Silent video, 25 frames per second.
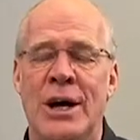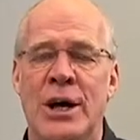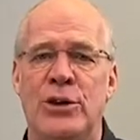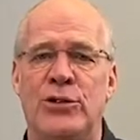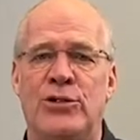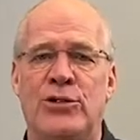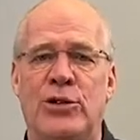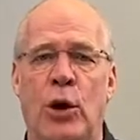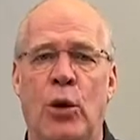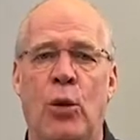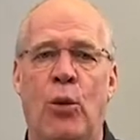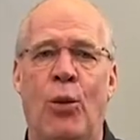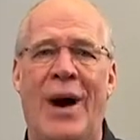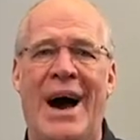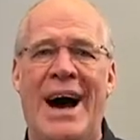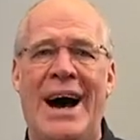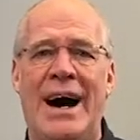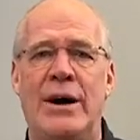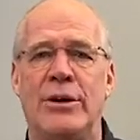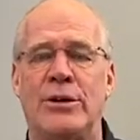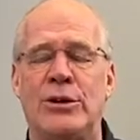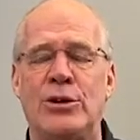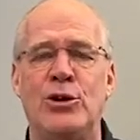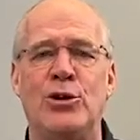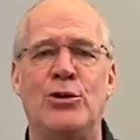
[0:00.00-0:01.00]
So
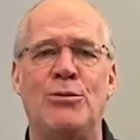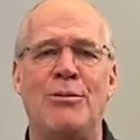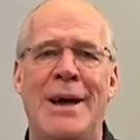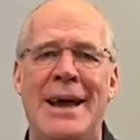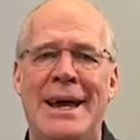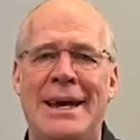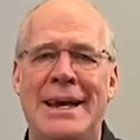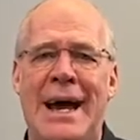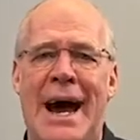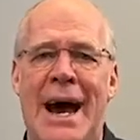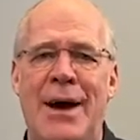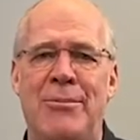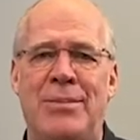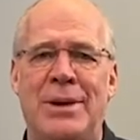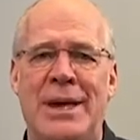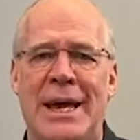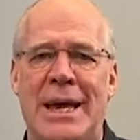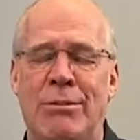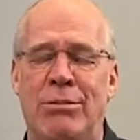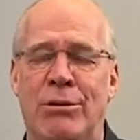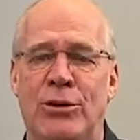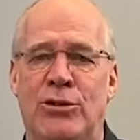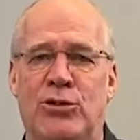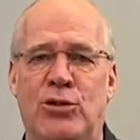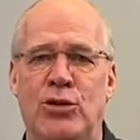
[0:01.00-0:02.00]
while you may not be
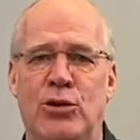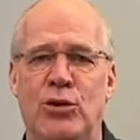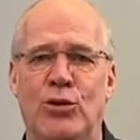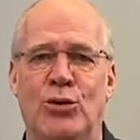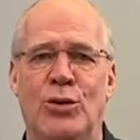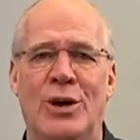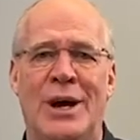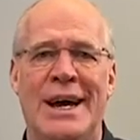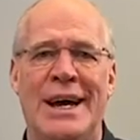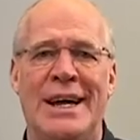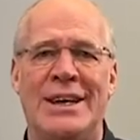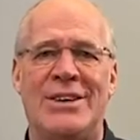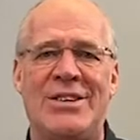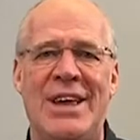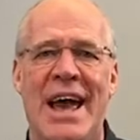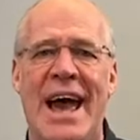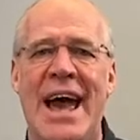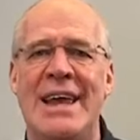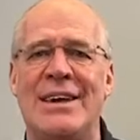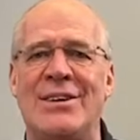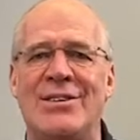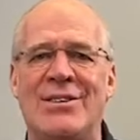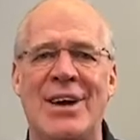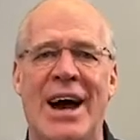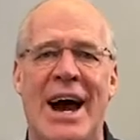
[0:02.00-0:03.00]
able to
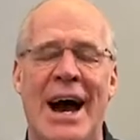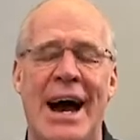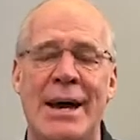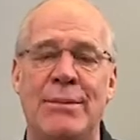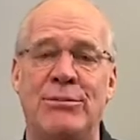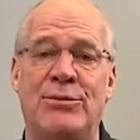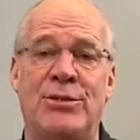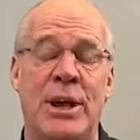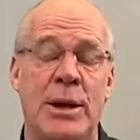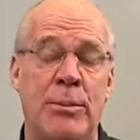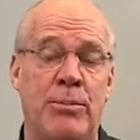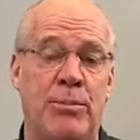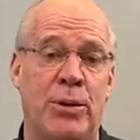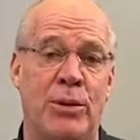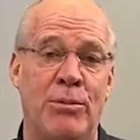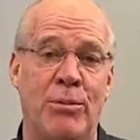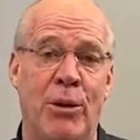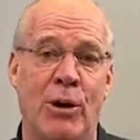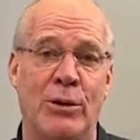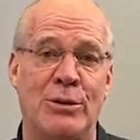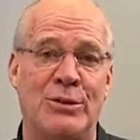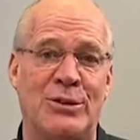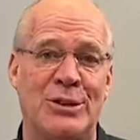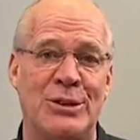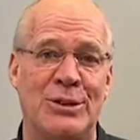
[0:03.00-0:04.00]
ten times a
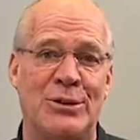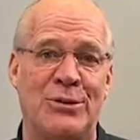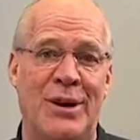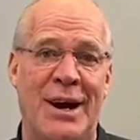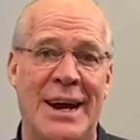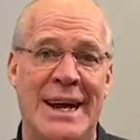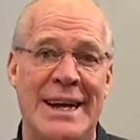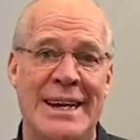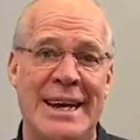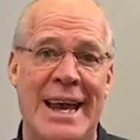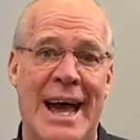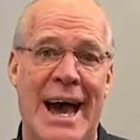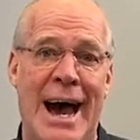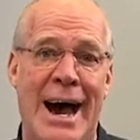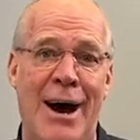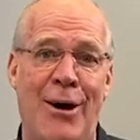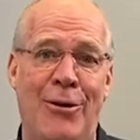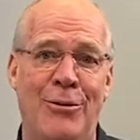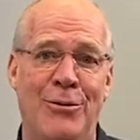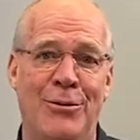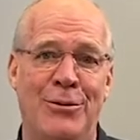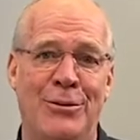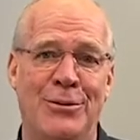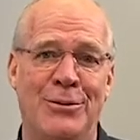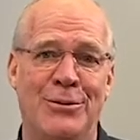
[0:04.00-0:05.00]
promotion right
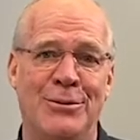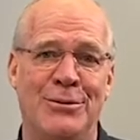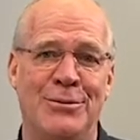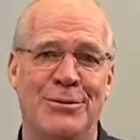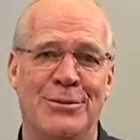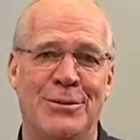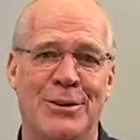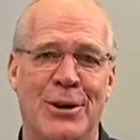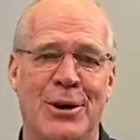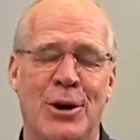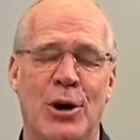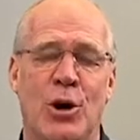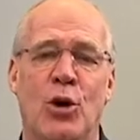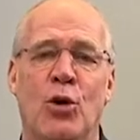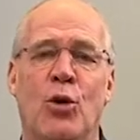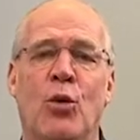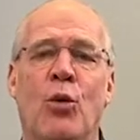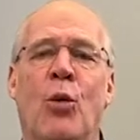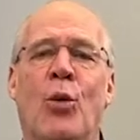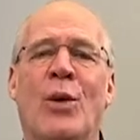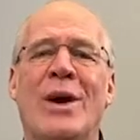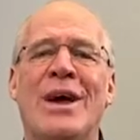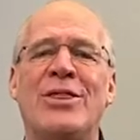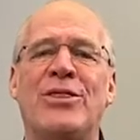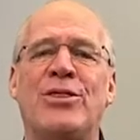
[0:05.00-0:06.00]
now,
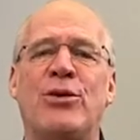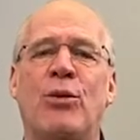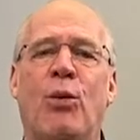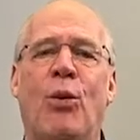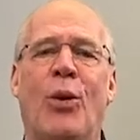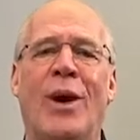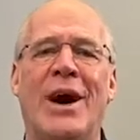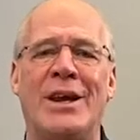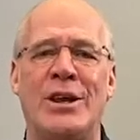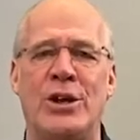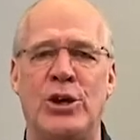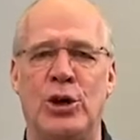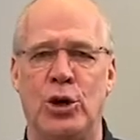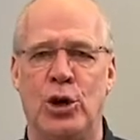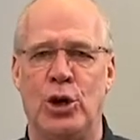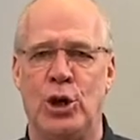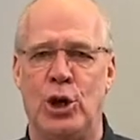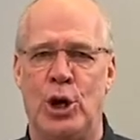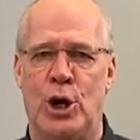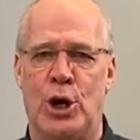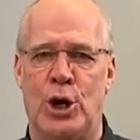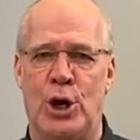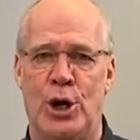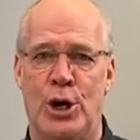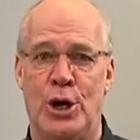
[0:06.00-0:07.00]
with what you'll
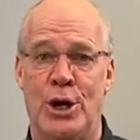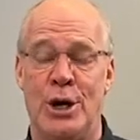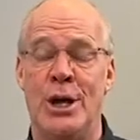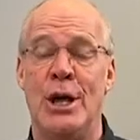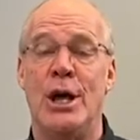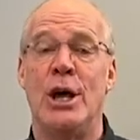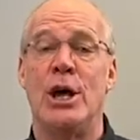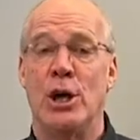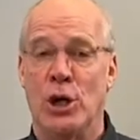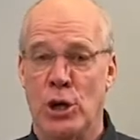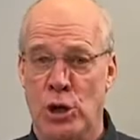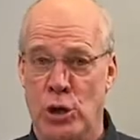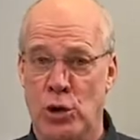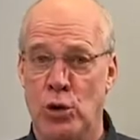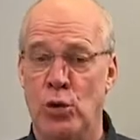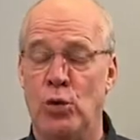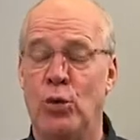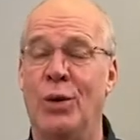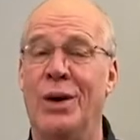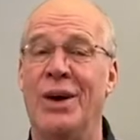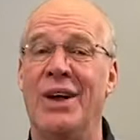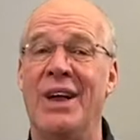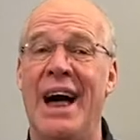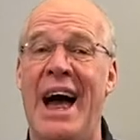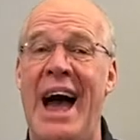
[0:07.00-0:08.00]
learn, you
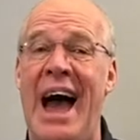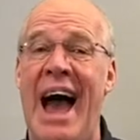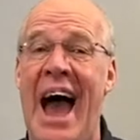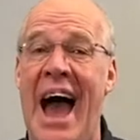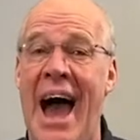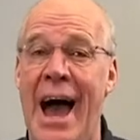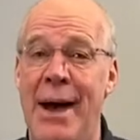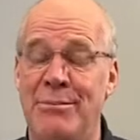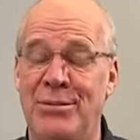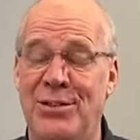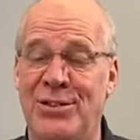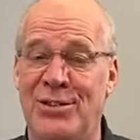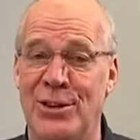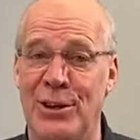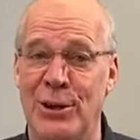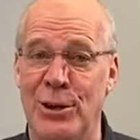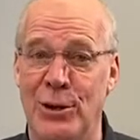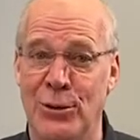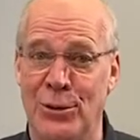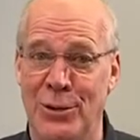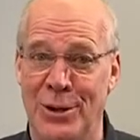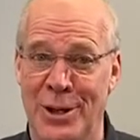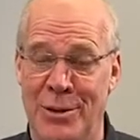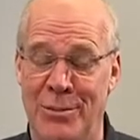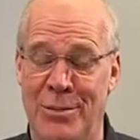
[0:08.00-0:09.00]
will
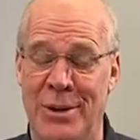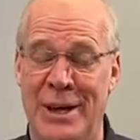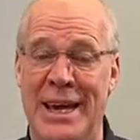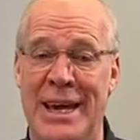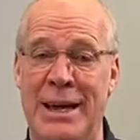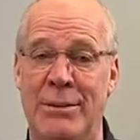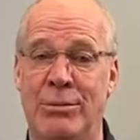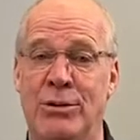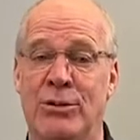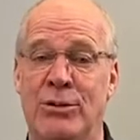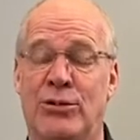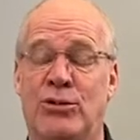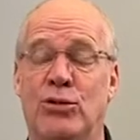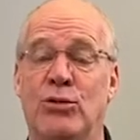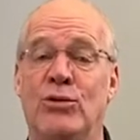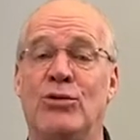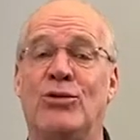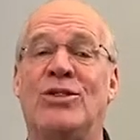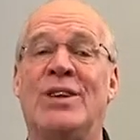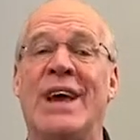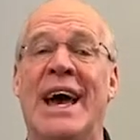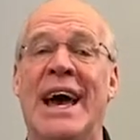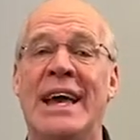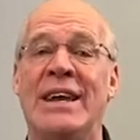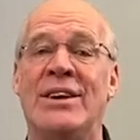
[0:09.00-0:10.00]
absolutely be able to
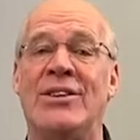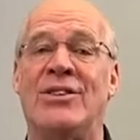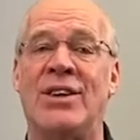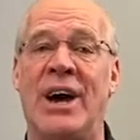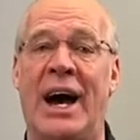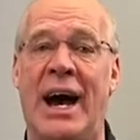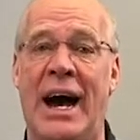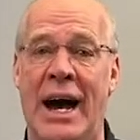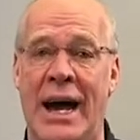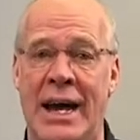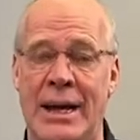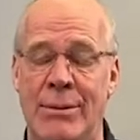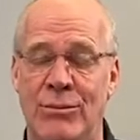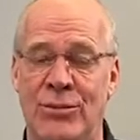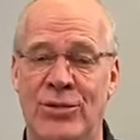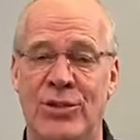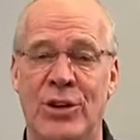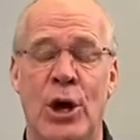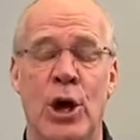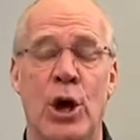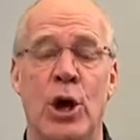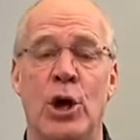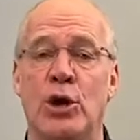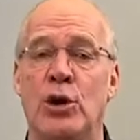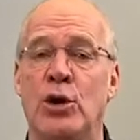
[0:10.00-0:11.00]
ten times
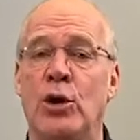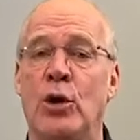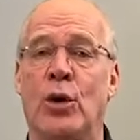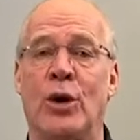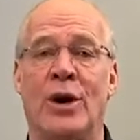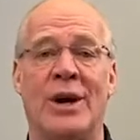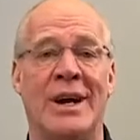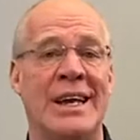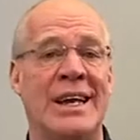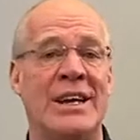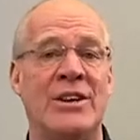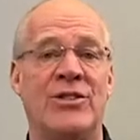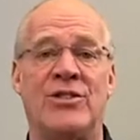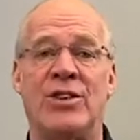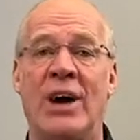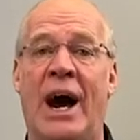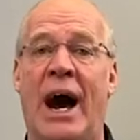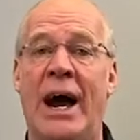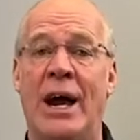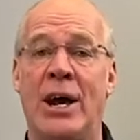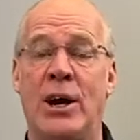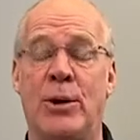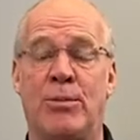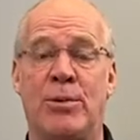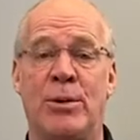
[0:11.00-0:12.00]
your
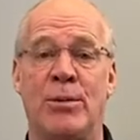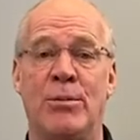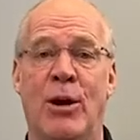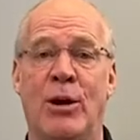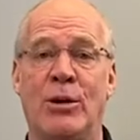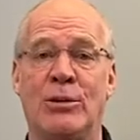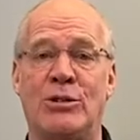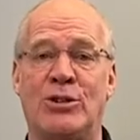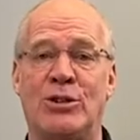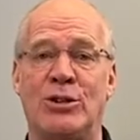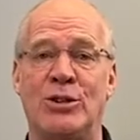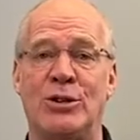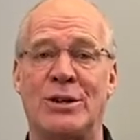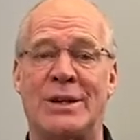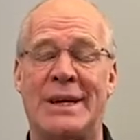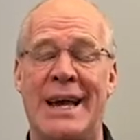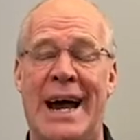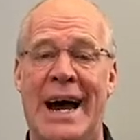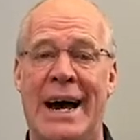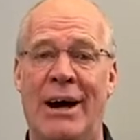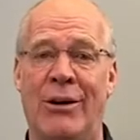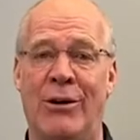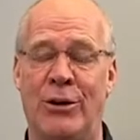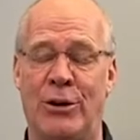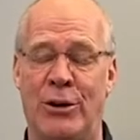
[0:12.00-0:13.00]
entire promotional
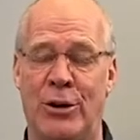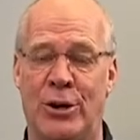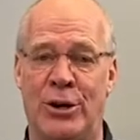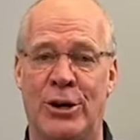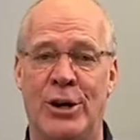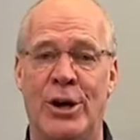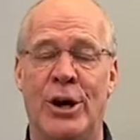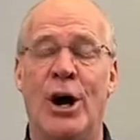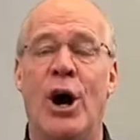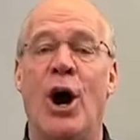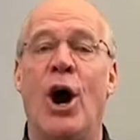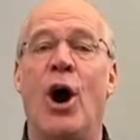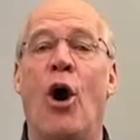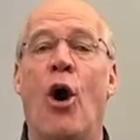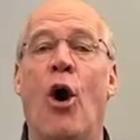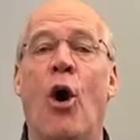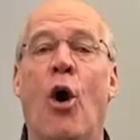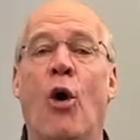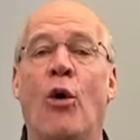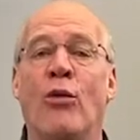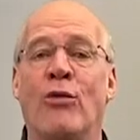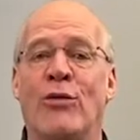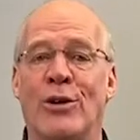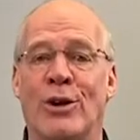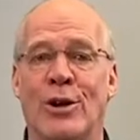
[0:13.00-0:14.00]
calendar
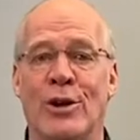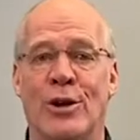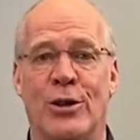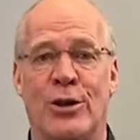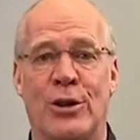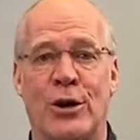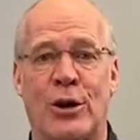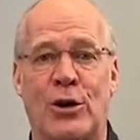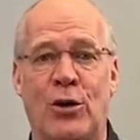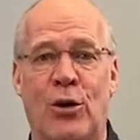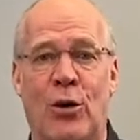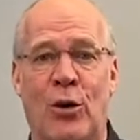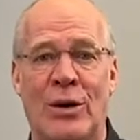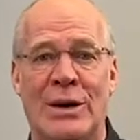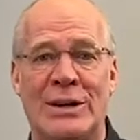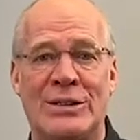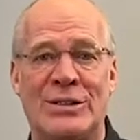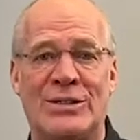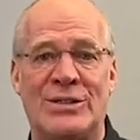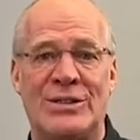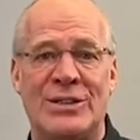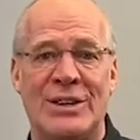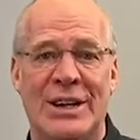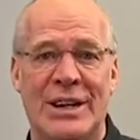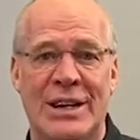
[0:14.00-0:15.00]
over the
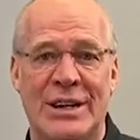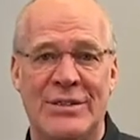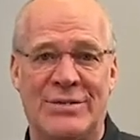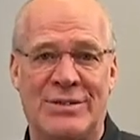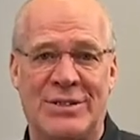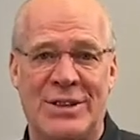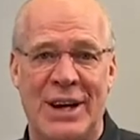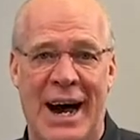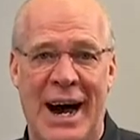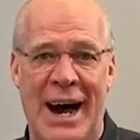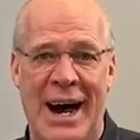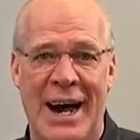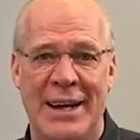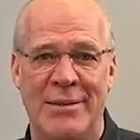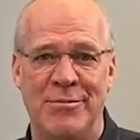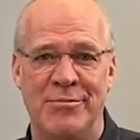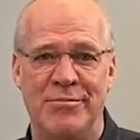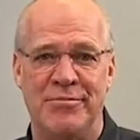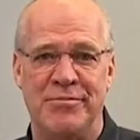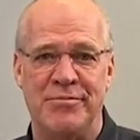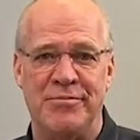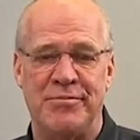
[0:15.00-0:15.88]
course of time.